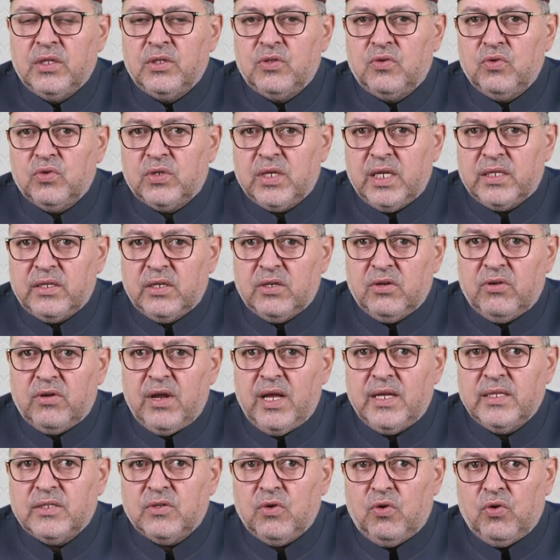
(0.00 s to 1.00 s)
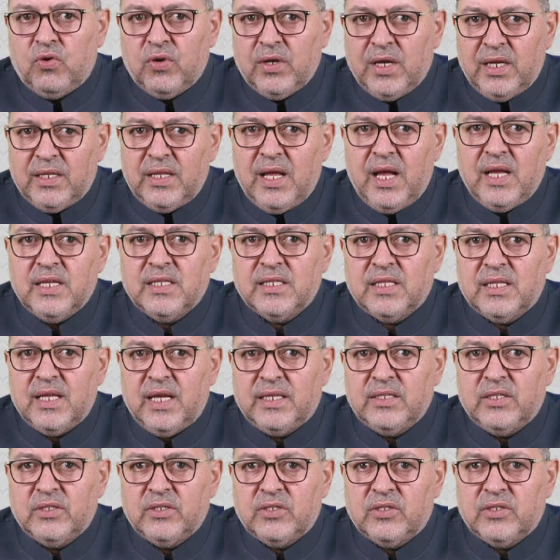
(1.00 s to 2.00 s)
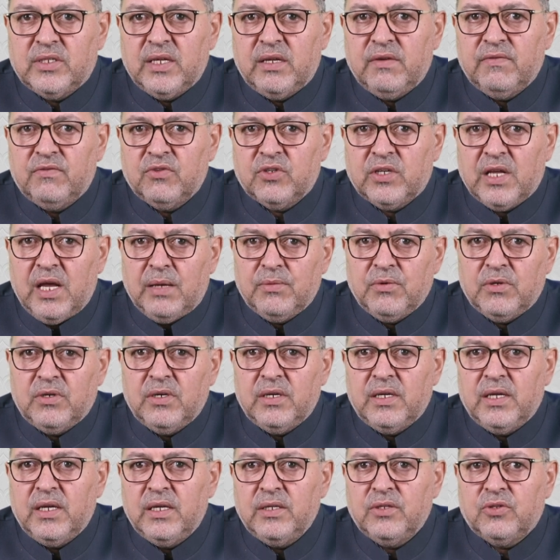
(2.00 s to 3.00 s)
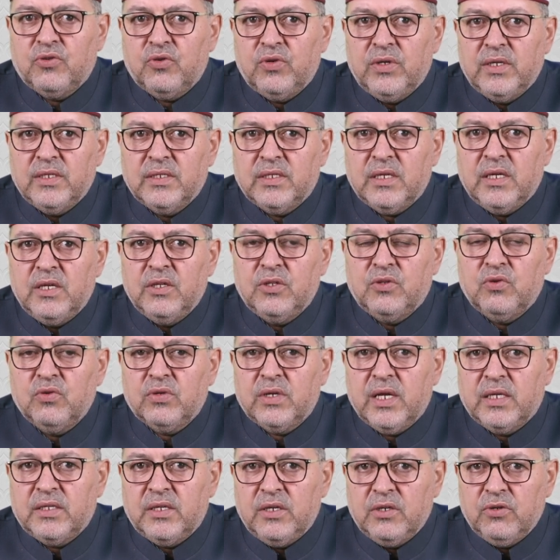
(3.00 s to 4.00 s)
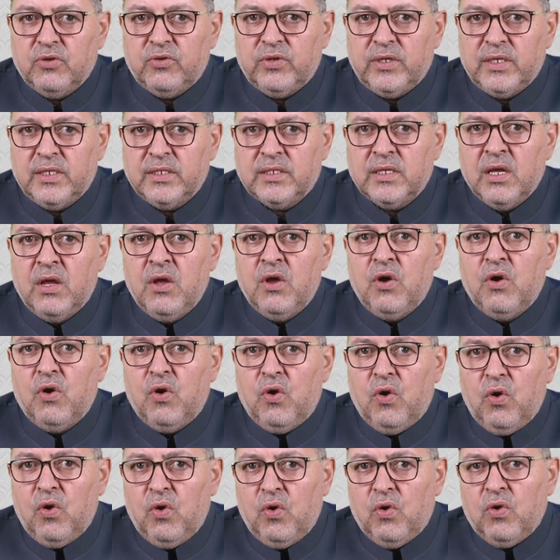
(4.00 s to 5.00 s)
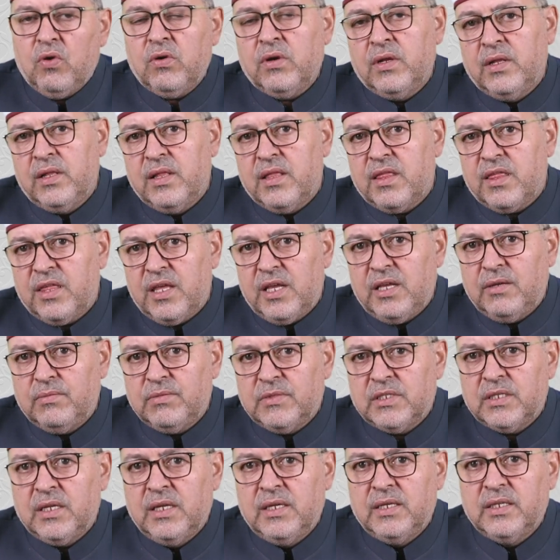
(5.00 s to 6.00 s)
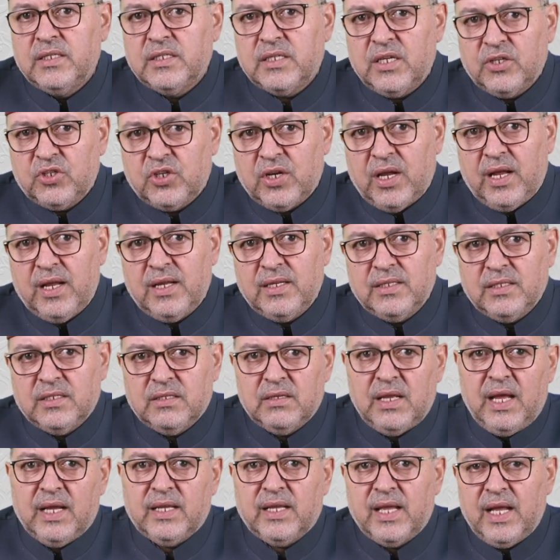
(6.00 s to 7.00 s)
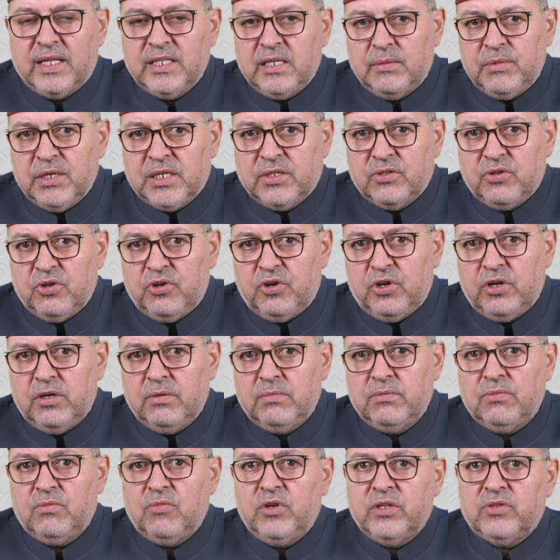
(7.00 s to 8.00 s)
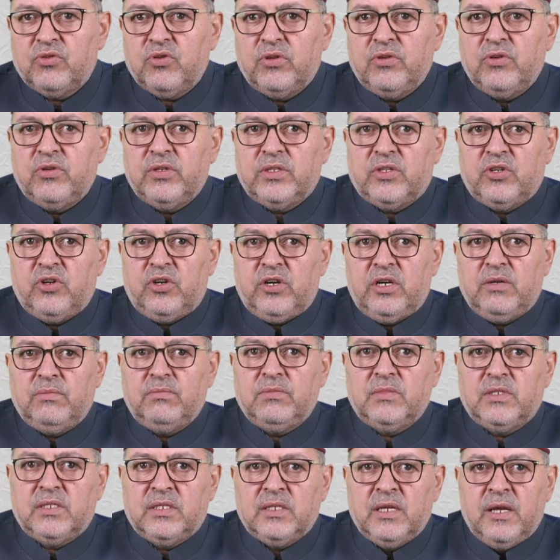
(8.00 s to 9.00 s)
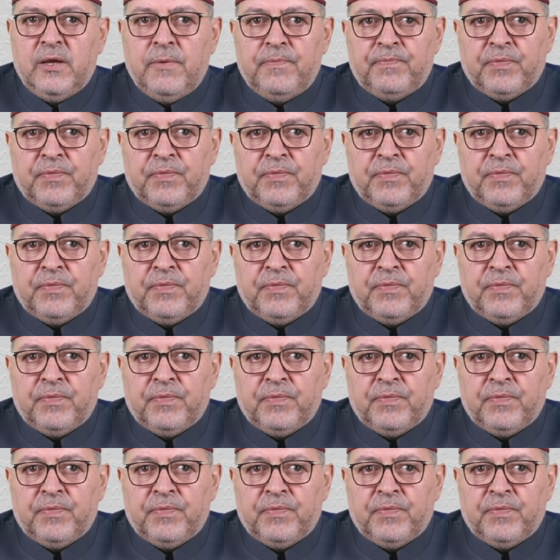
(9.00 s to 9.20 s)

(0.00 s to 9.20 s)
to categorize, organize, that is, say, vocabulary entries into categories or themes, such as academic terms, literary terms,